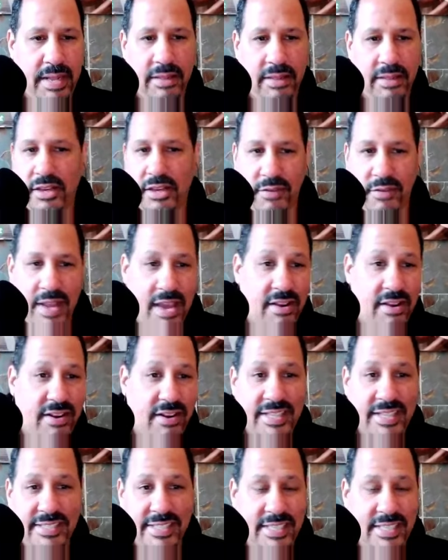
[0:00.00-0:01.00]
look around and
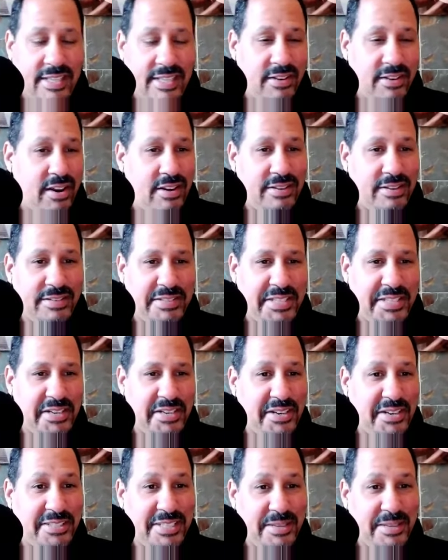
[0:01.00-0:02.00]
I see there
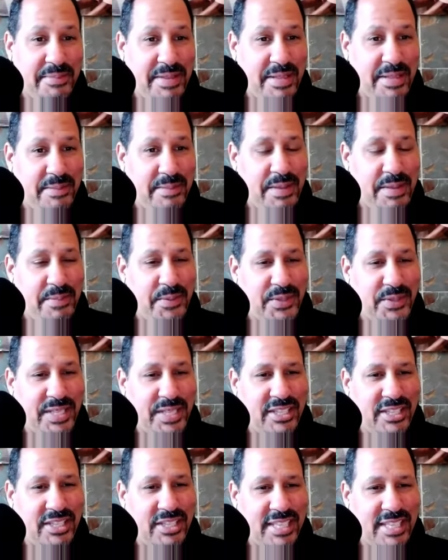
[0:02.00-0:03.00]
aren't that many people
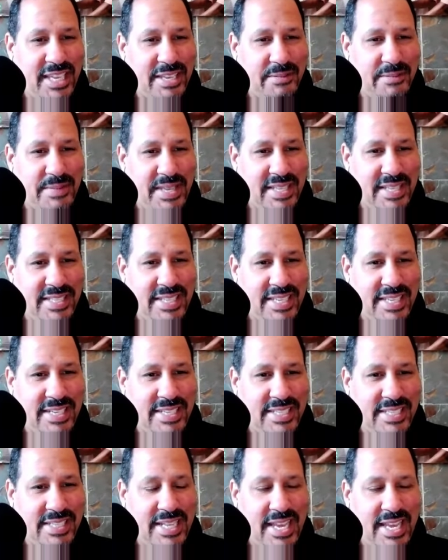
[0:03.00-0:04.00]
that look like me at the end
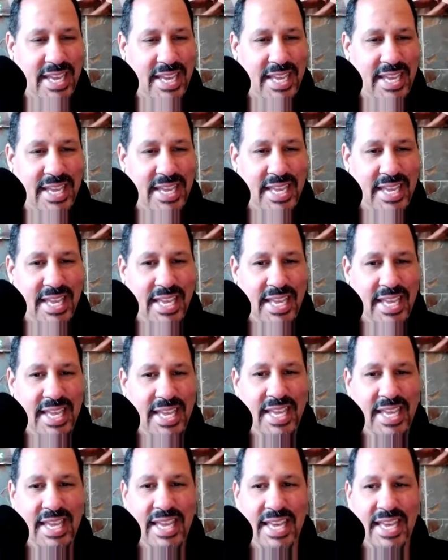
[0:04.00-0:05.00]
of the day.
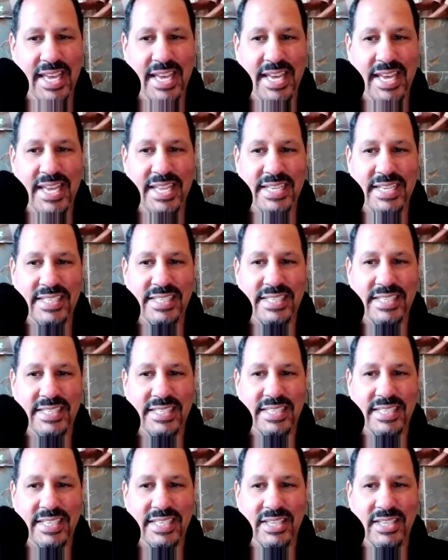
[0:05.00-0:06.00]
And
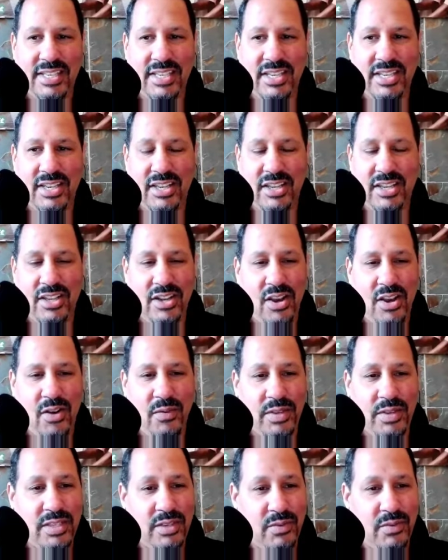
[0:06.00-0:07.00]

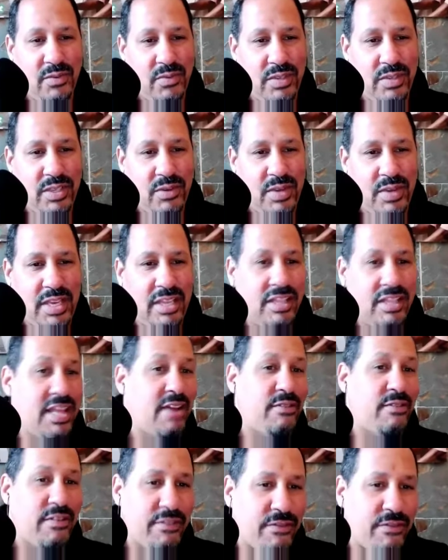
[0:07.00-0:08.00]
when you hear
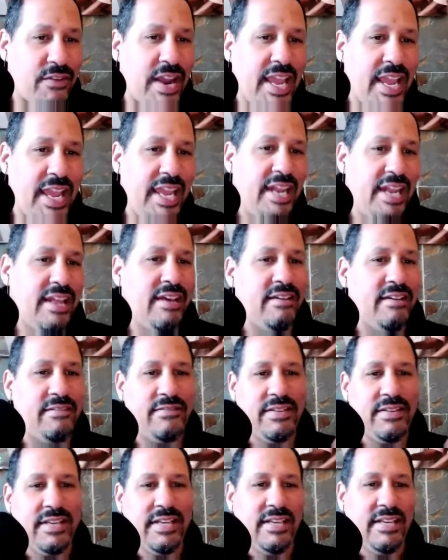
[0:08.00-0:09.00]
that refrain of
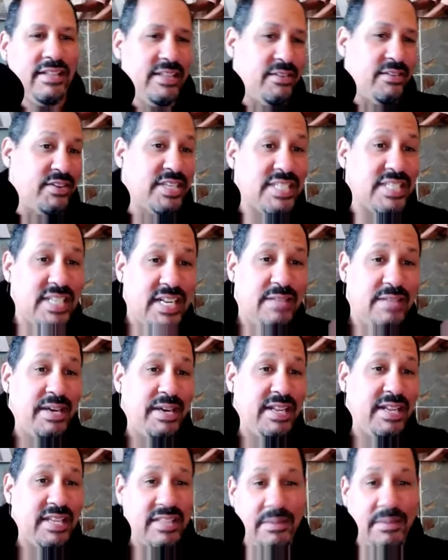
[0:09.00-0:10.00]
there isn't
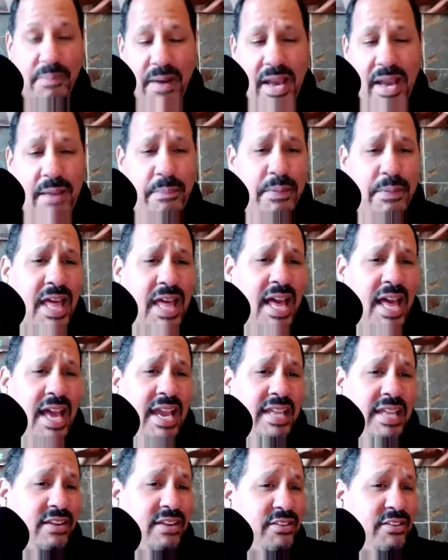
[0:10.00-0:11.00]
anybody in the
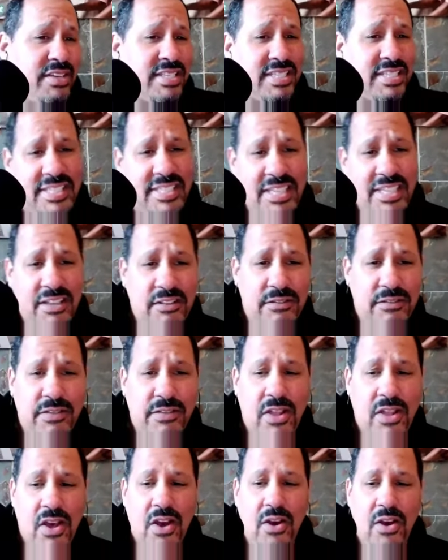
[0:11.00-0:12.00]
pipeline, there isn't deal
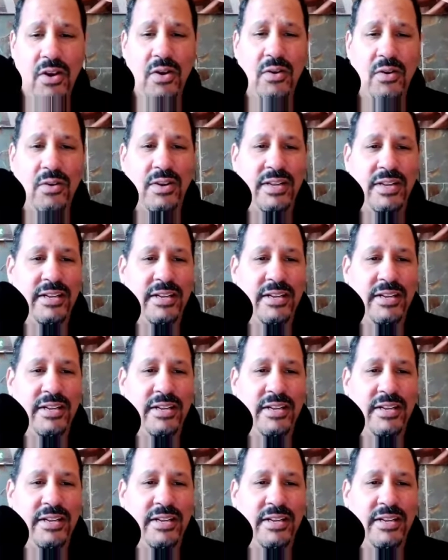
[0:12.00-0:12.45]
flow,